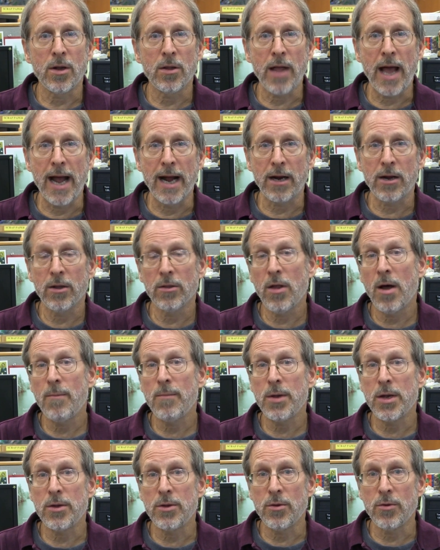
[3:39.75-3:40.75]
at
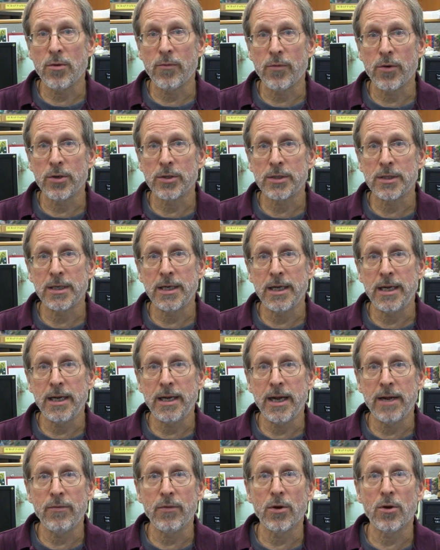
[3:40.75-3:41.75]
Columbia
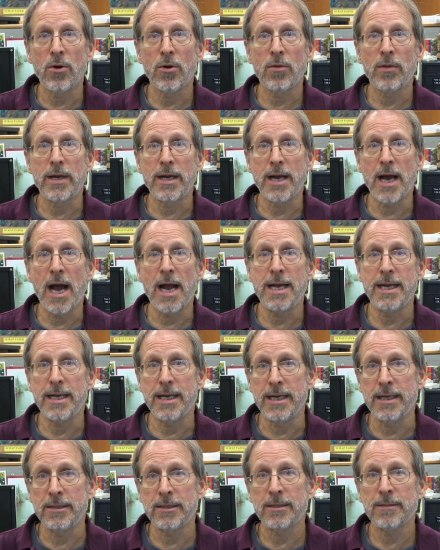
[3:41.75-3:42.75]
University in the early
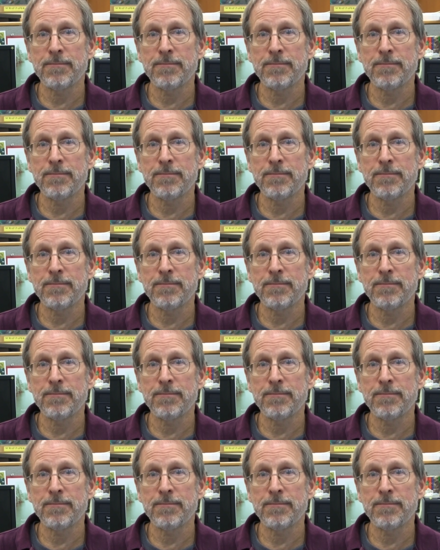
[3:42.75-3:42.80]
90s.